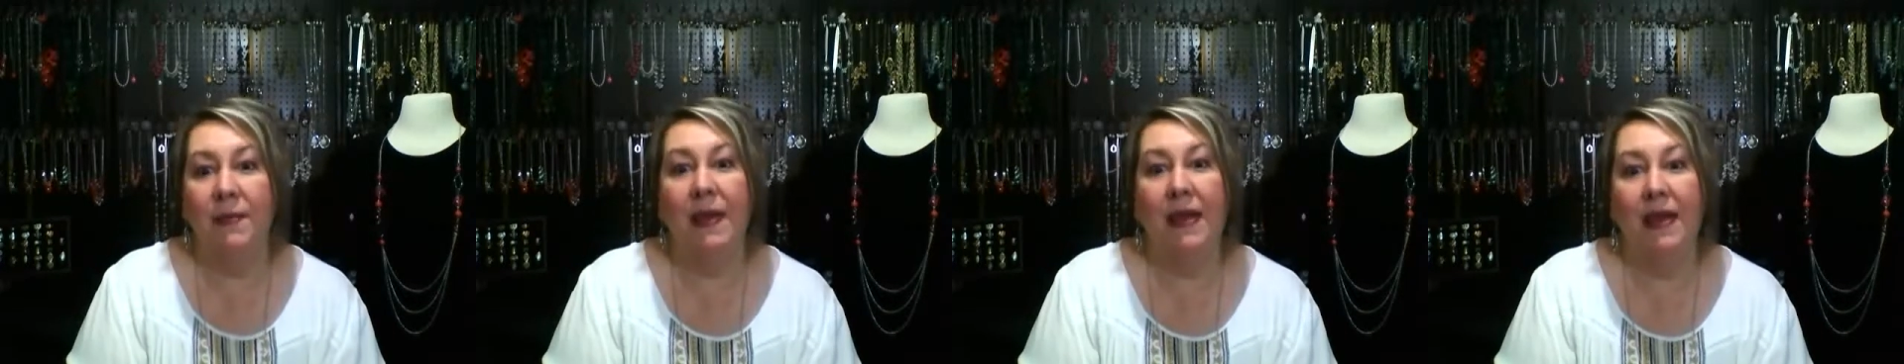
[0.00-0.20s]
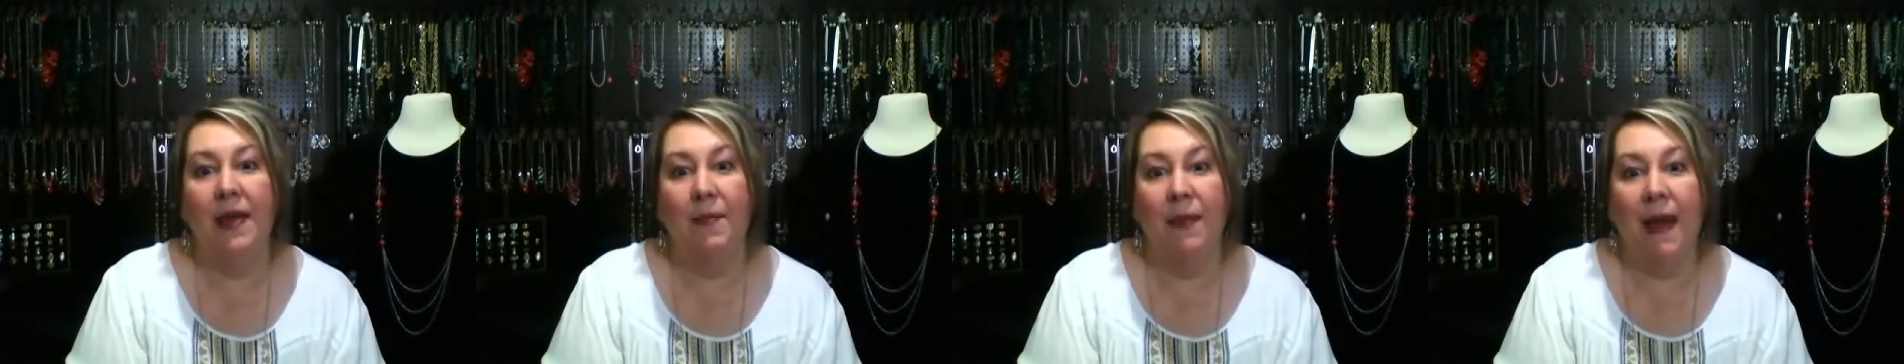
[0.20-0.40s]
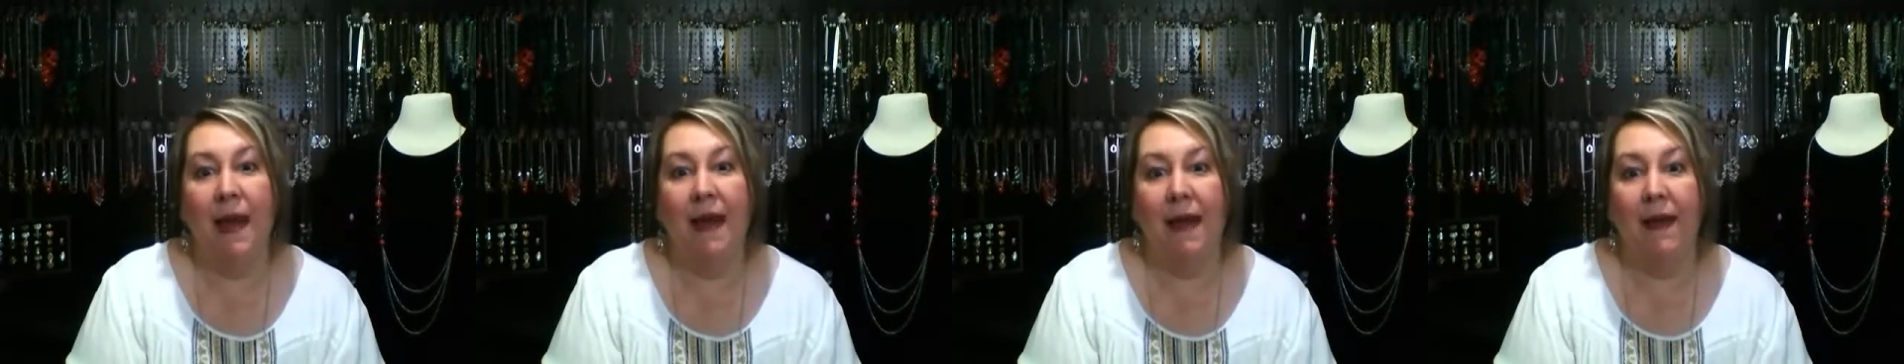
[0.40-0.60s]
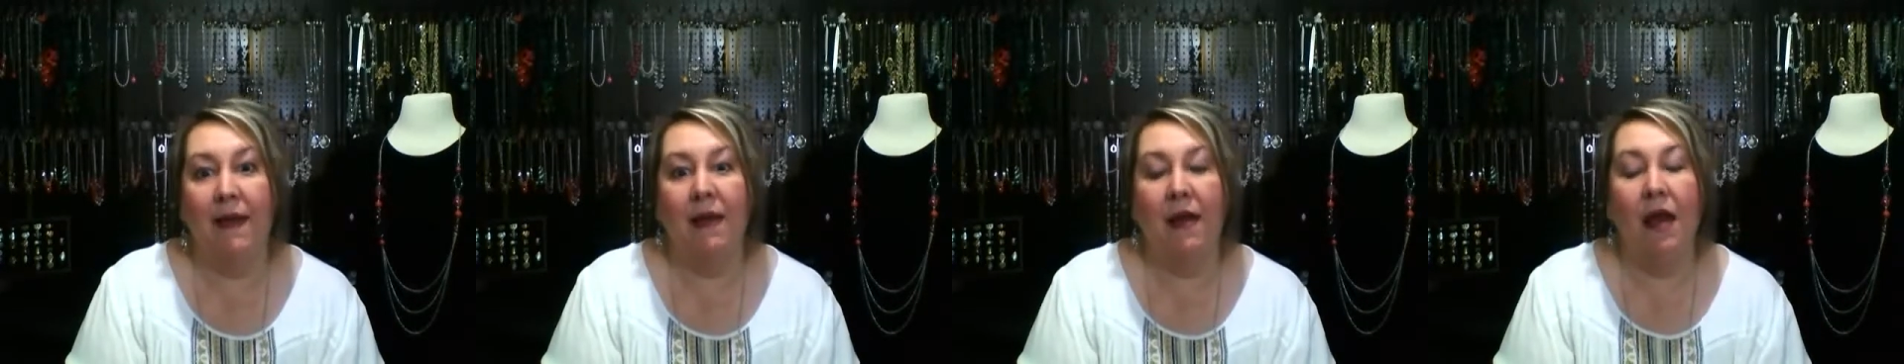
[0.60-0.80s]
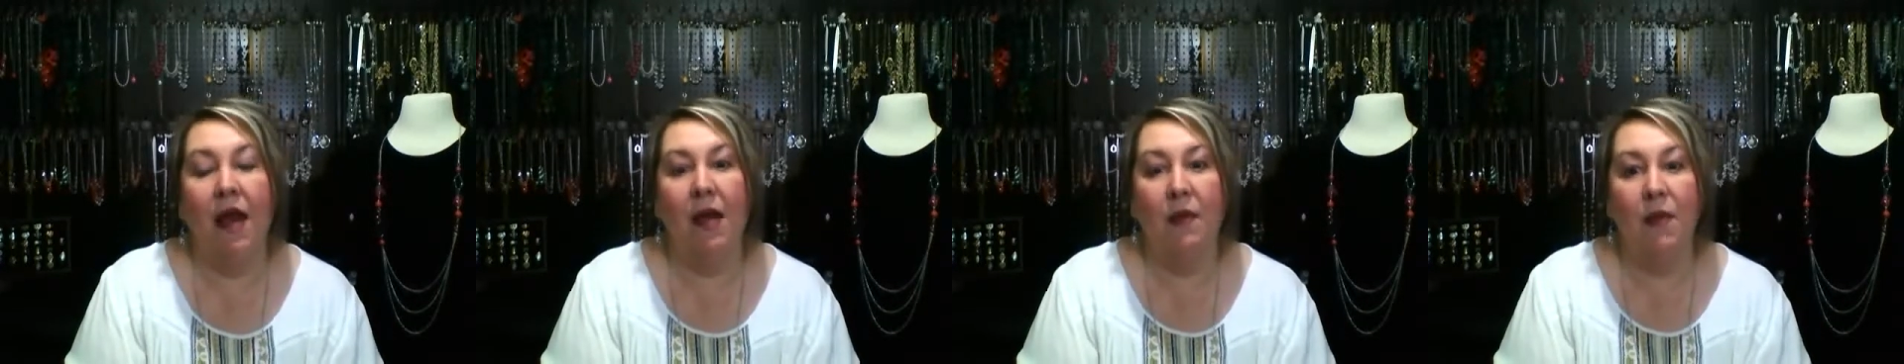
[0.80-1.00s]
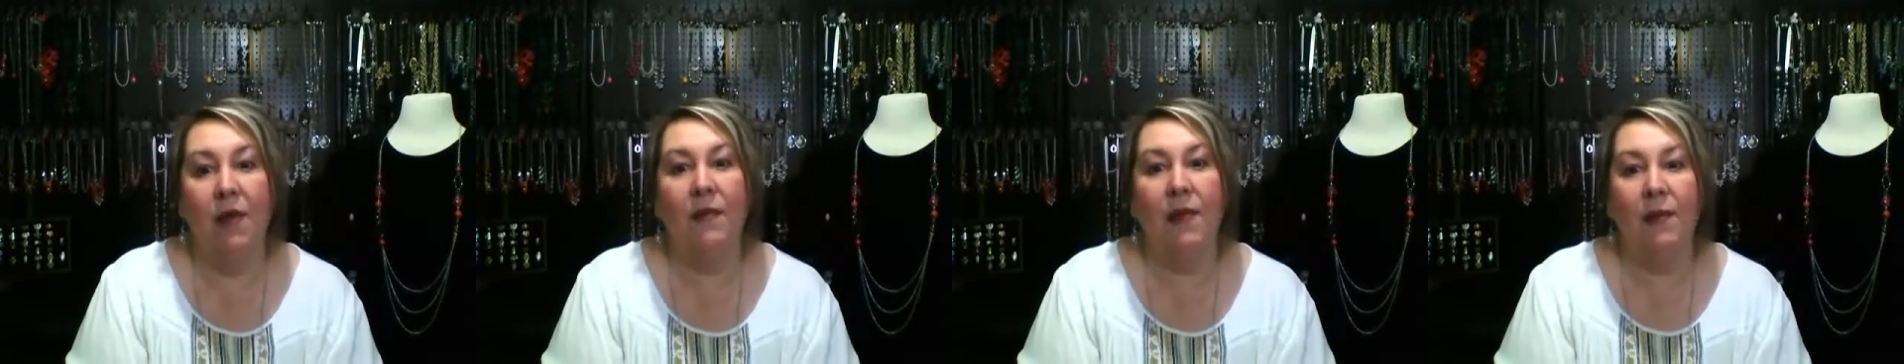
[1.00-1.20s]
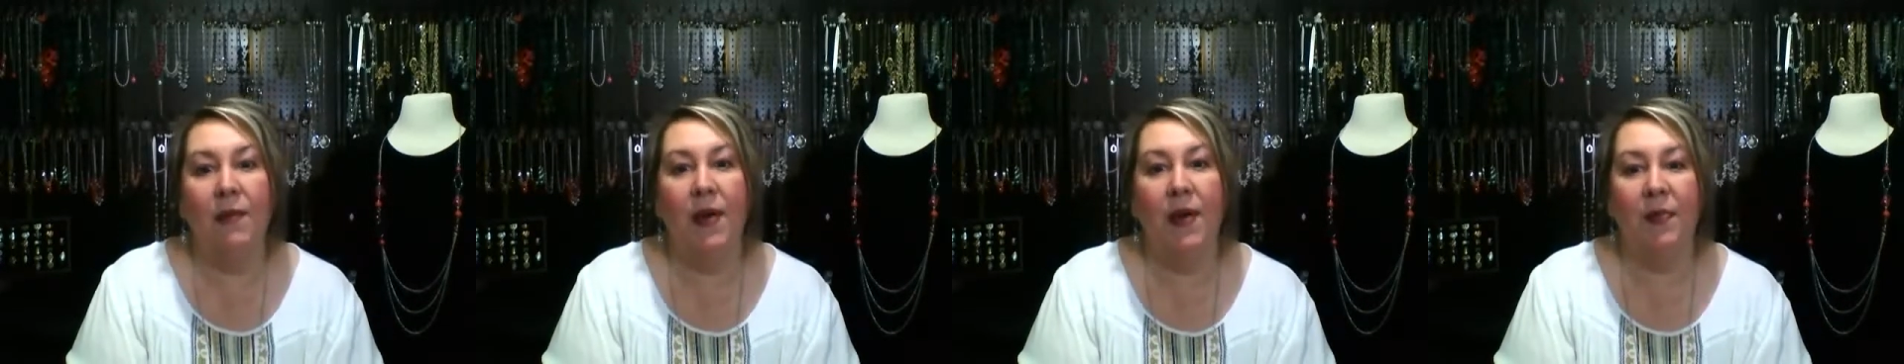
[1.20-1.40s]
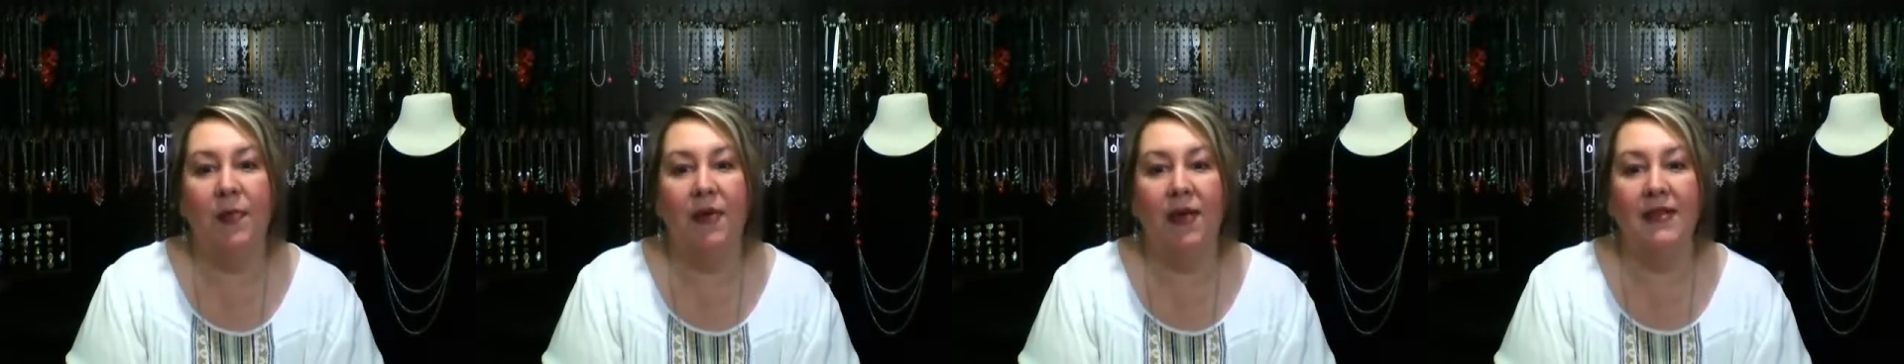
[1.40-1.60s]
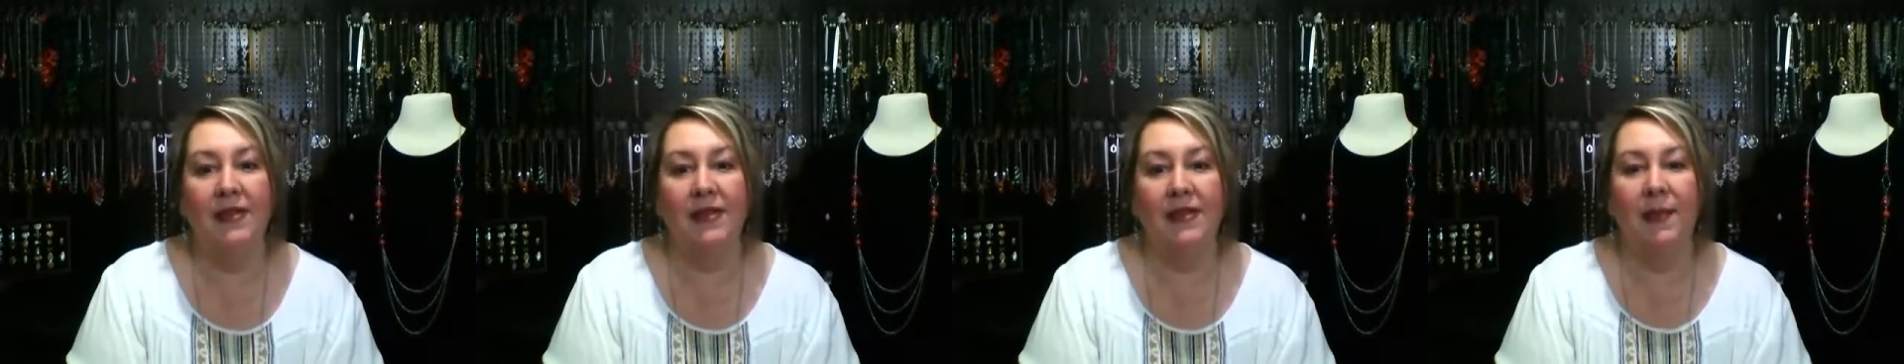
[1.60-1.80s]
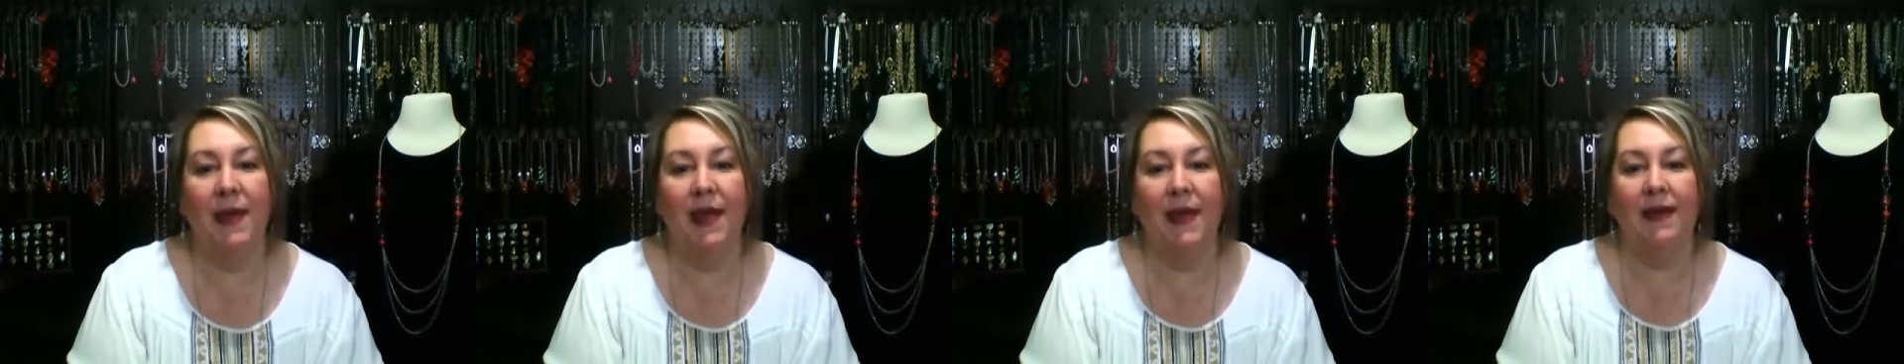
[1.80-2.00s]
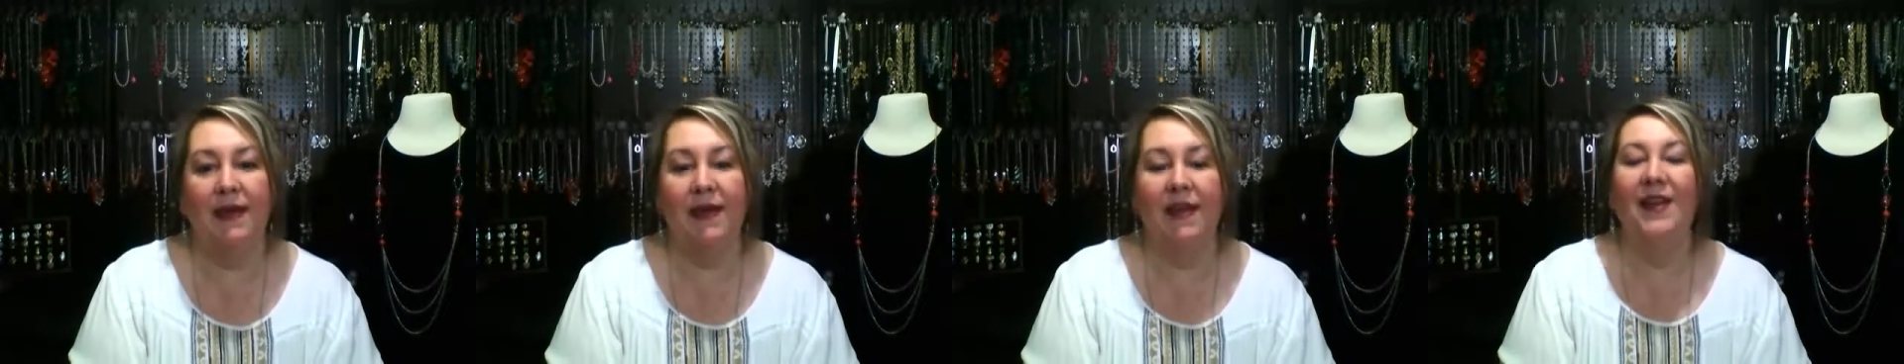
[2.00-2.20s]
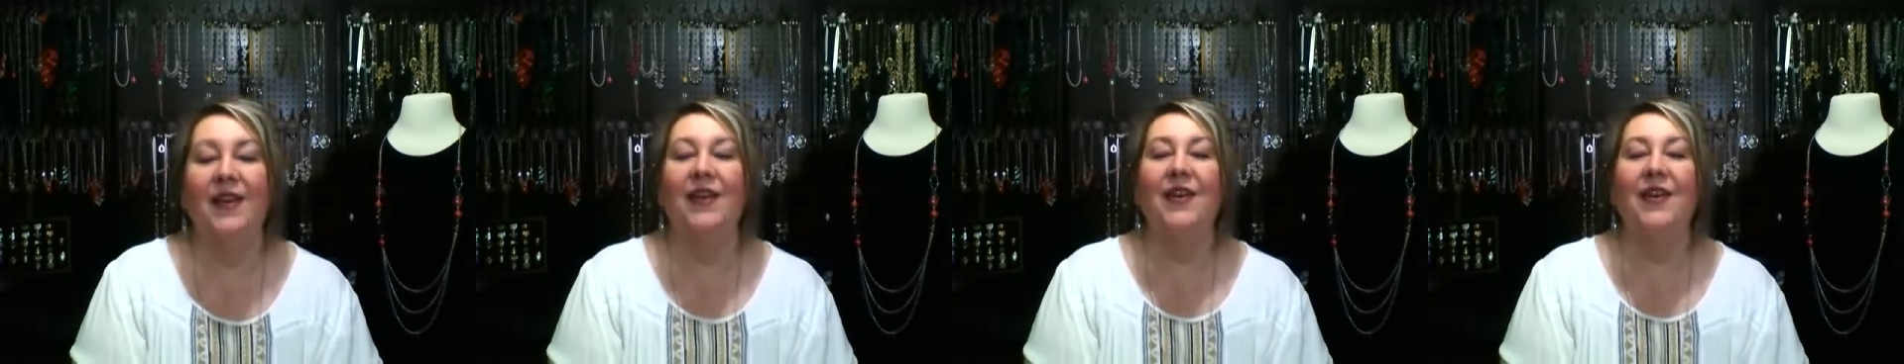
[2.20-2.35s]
pink bag. I want my paparazzi bag.